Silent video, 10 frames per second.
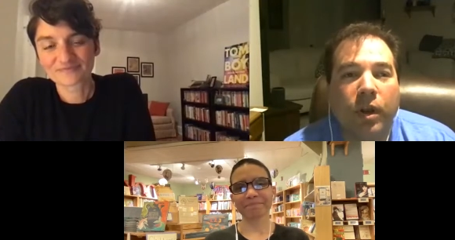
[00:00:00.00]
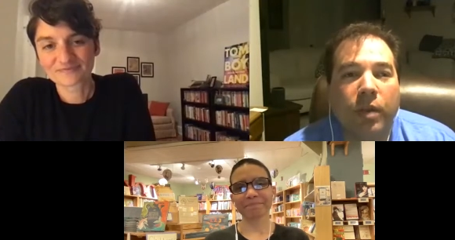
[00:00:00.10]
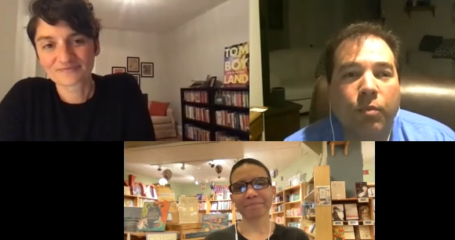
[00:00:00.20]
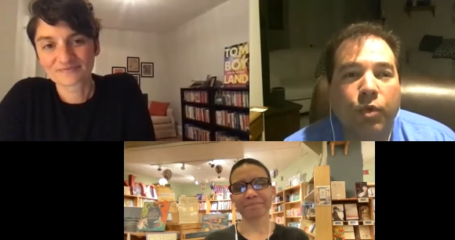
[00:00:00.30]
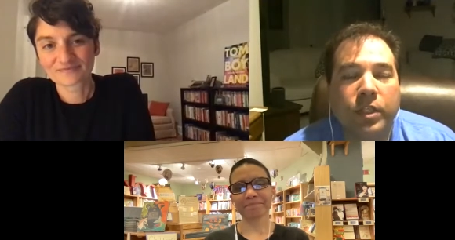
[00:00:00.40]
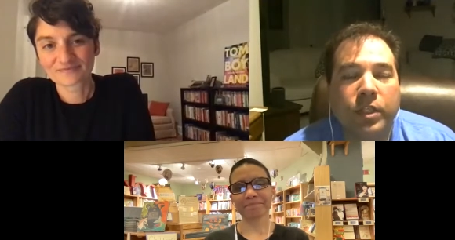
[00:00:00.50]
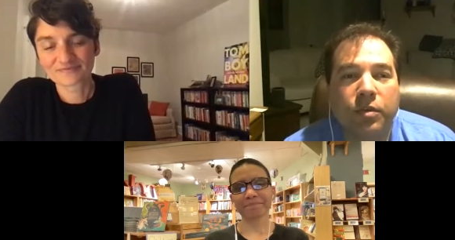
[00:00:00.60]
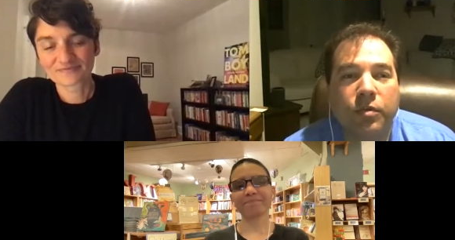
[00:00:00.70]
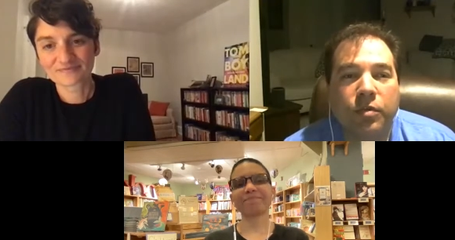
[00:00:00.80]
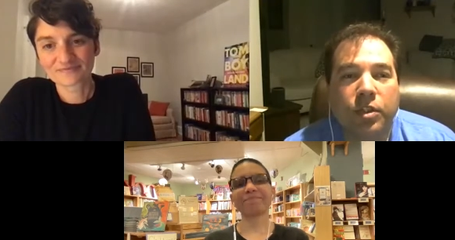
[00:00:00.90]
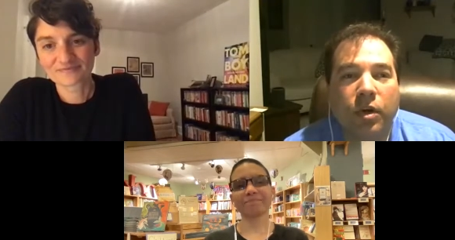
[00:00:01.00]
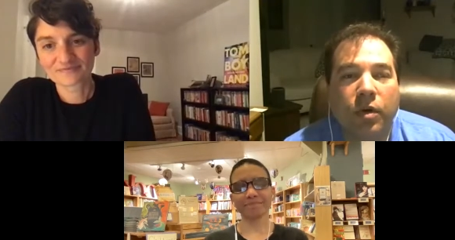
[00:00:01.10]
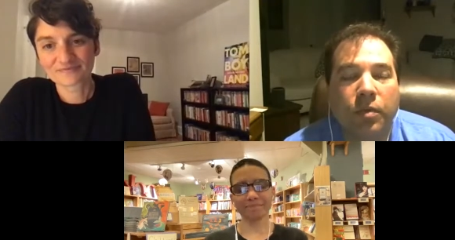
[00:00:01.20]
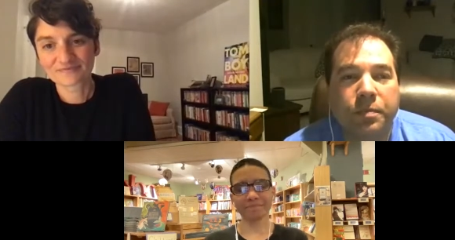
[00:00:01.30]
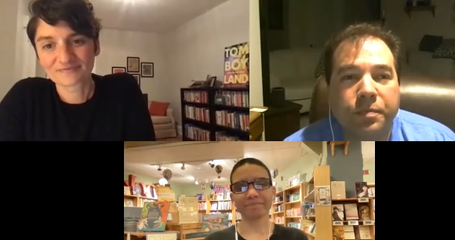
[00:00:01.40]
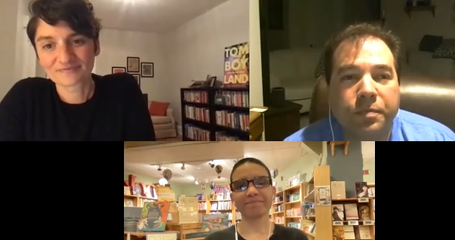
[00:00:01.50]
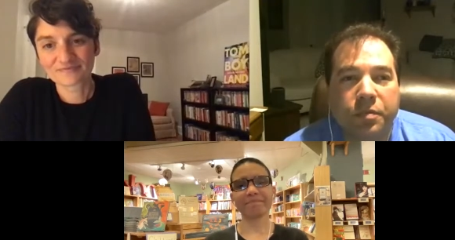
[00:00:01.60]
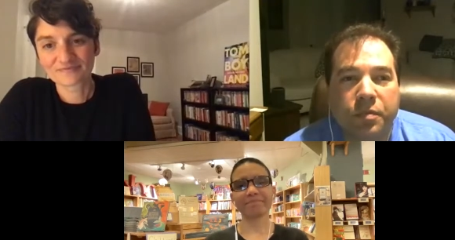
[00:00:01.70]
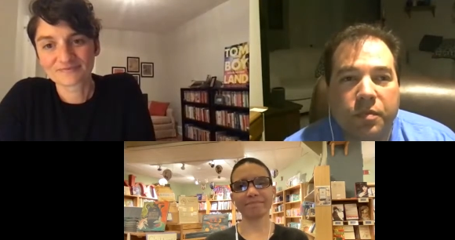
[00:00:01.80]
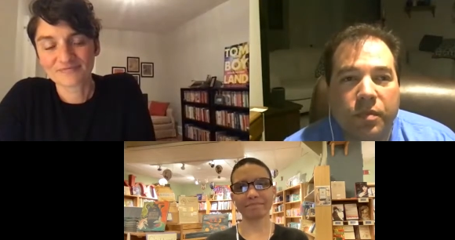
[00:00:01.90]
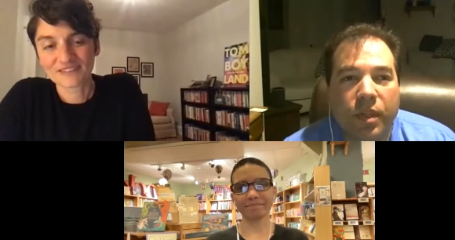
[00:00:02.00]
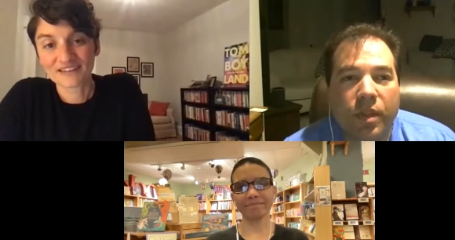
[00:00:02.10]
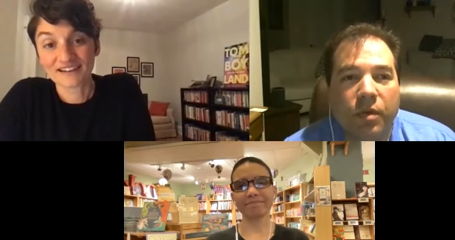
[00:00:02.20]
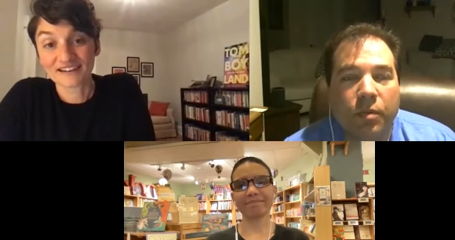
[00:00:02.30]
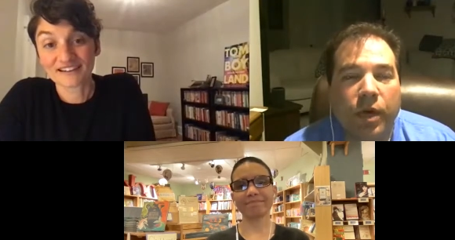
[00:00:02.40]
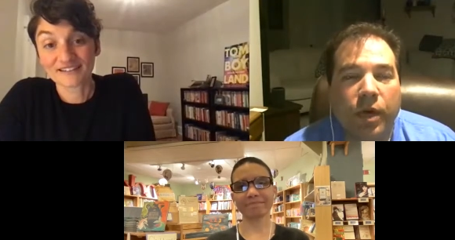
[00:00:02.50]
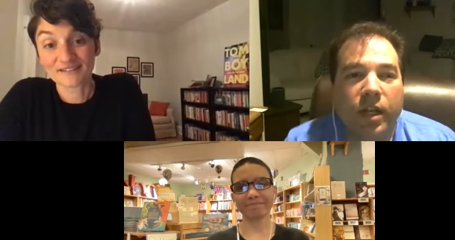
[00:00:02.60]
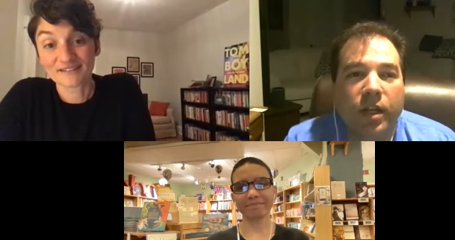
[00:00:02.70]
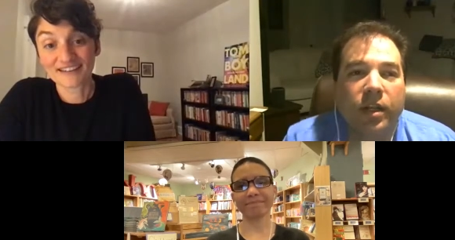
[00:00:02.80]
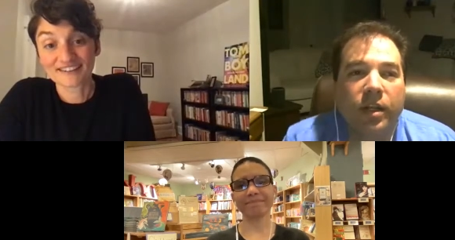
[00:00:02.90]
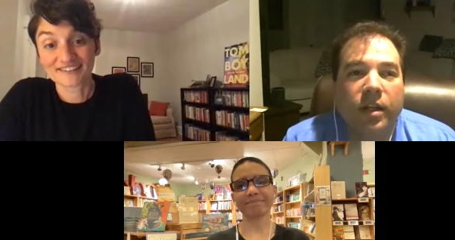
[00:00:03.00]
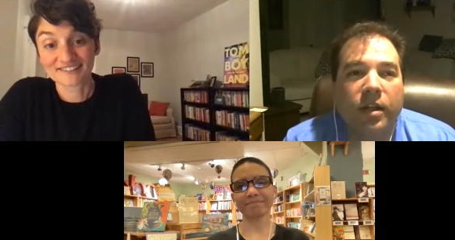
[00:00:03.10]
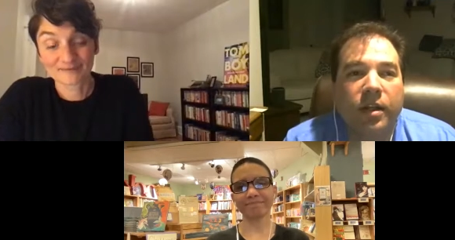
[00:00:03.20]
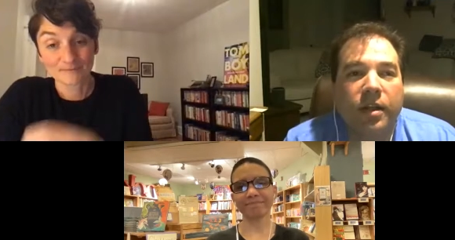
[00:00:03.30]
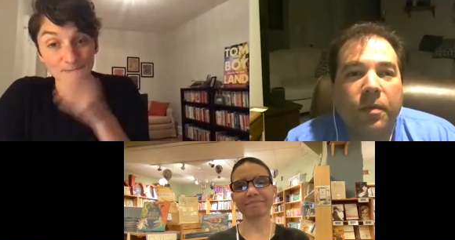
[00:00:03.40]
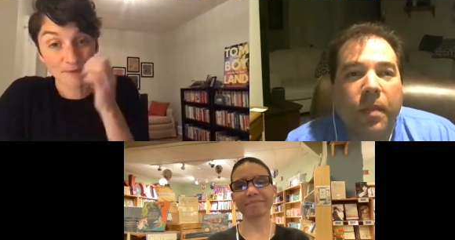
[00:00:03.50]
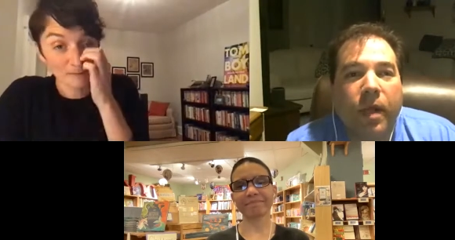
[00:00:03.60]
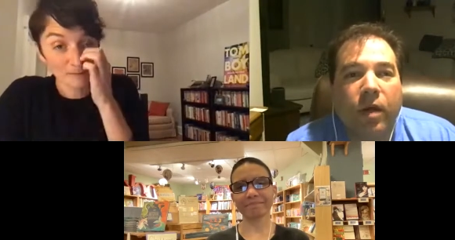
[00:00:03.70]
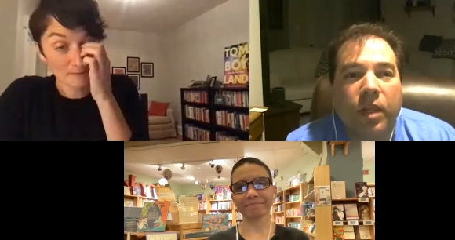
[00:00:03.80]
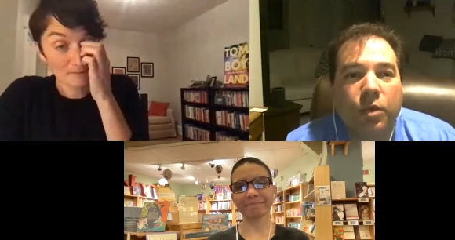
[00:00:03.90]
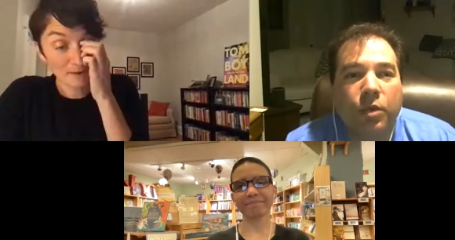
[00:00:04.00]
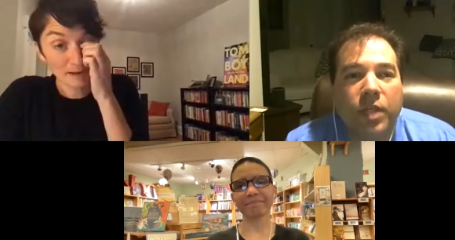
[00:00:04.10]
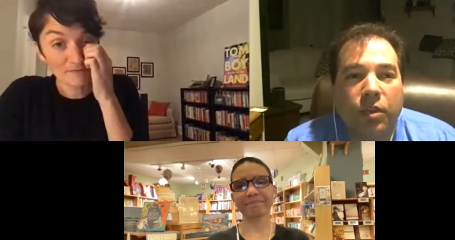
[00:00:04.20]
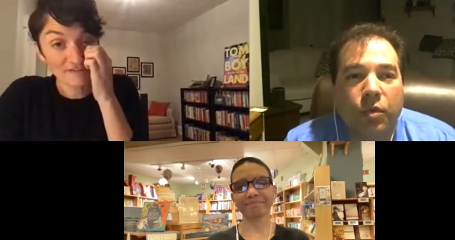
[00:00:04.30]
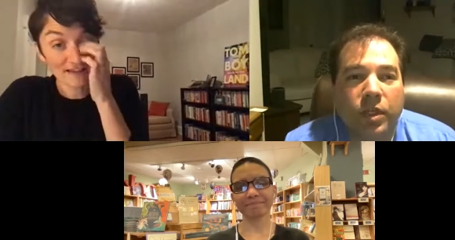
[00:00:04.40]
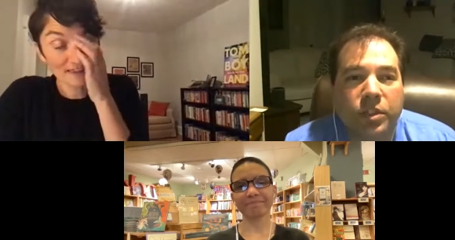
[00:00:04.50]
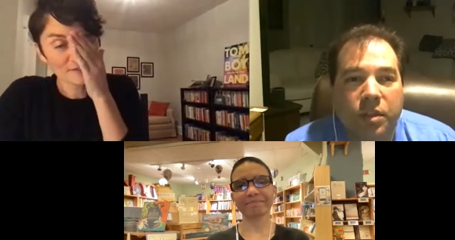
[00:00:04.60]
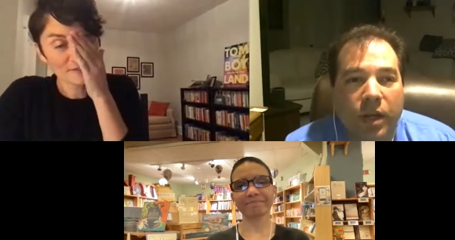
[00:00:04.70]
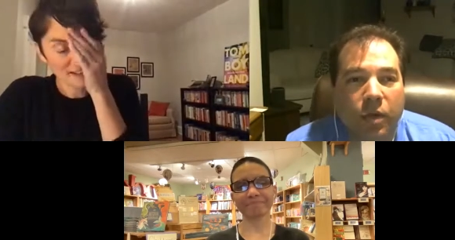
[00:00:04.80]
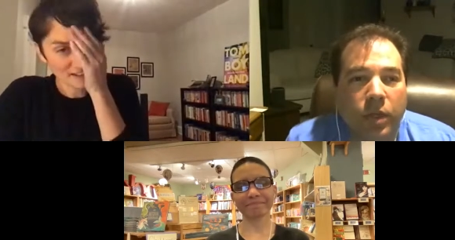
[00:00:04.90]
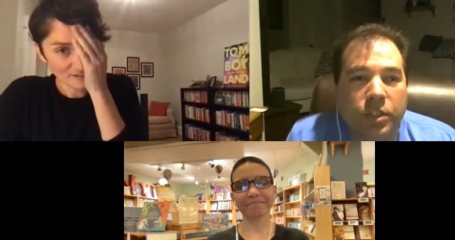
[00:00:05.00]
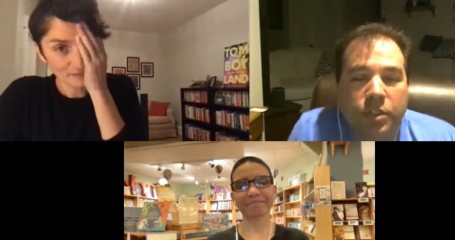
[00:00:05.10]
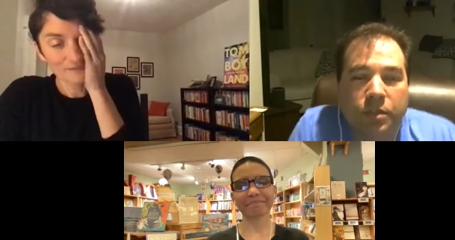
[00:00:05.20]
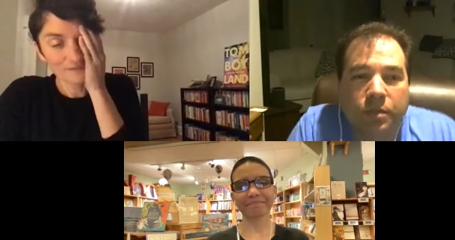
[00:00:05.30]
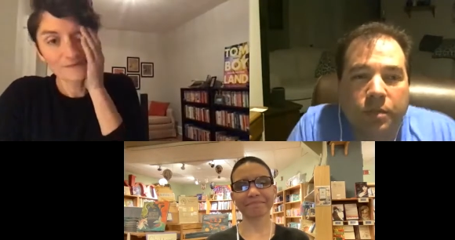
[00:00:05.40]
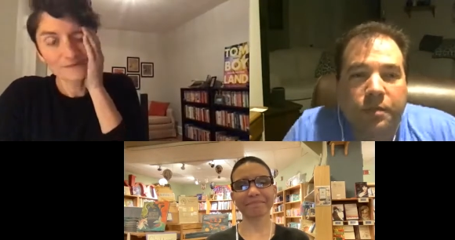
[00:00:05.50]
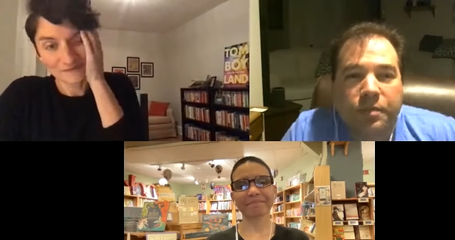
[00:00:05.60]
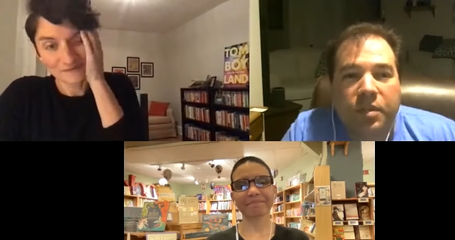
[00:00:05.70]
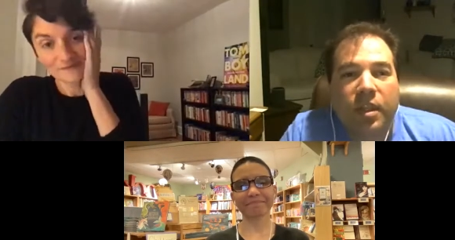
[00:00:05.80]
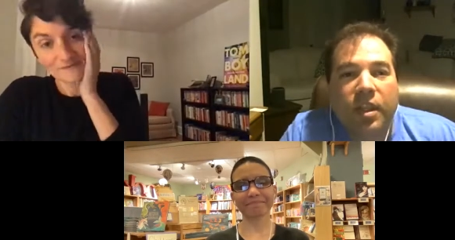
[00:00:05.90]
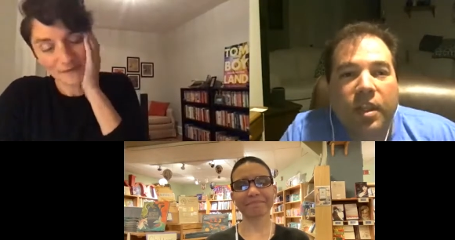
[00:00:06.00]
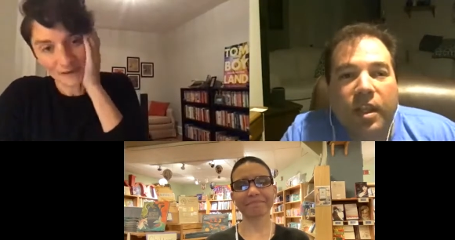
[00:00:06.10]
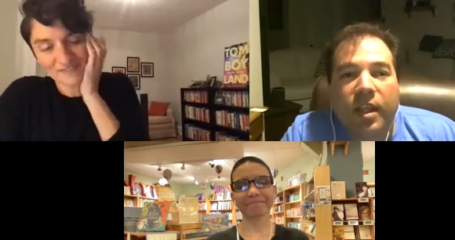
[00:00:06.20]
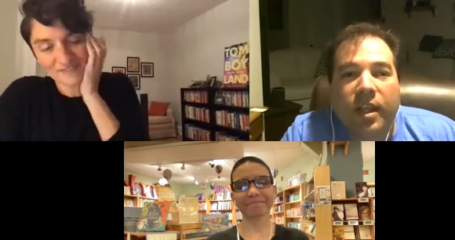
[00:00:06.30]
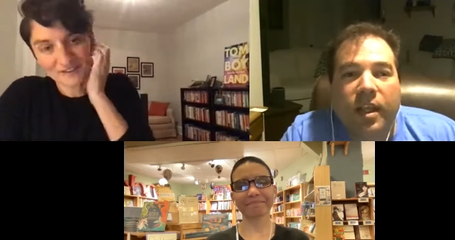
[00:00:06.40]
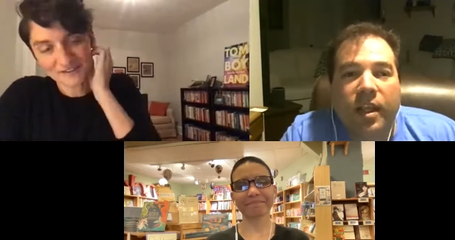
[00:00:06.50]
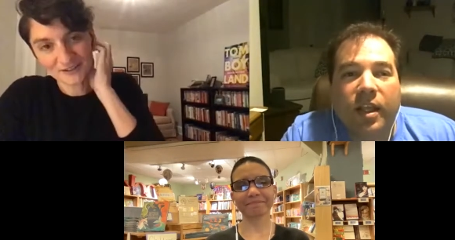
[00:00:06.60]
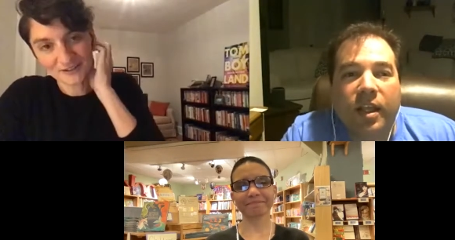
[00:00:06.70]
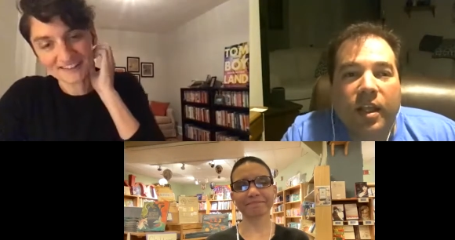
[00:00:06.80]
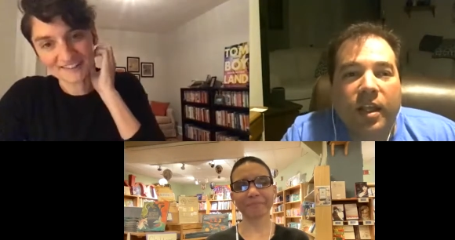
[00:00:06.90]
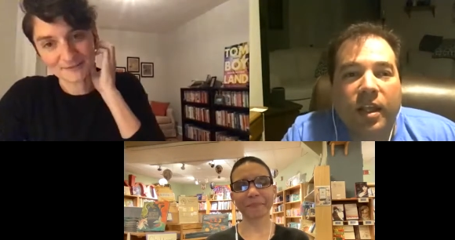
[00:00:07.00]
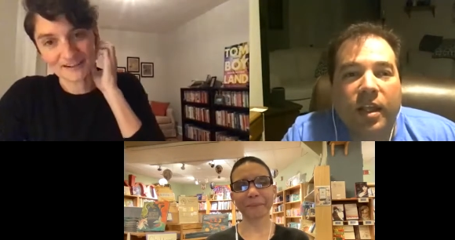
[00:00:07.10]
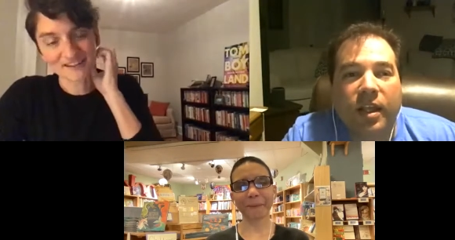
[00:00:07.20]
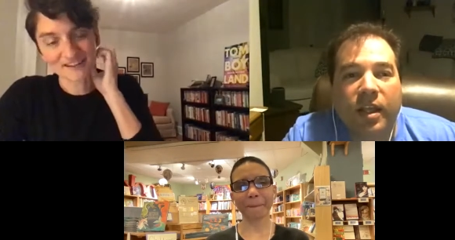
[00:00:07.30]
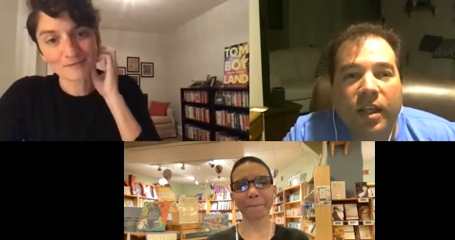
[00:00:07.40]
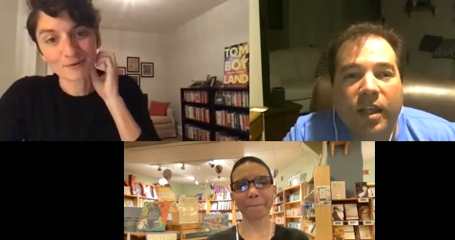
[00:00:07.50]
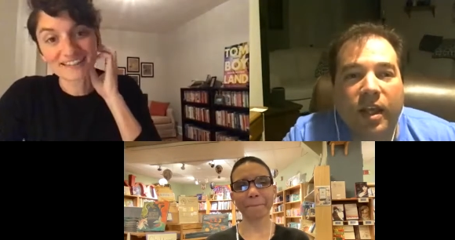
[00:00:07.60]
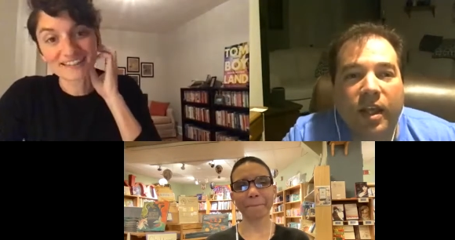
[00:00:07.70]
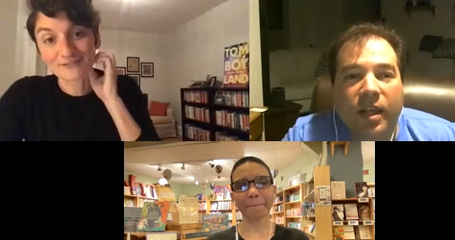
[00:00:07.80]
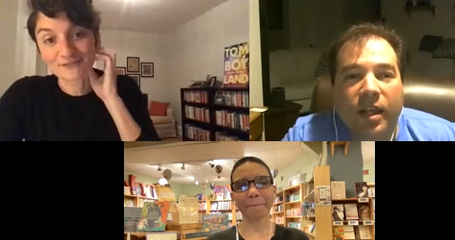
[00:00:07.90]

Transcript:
Speaker 1: impressive. So, yeah. But Bob, I'll let you take the rest of that question.
Speaker 2: Bob Faliveno has read Tomboyland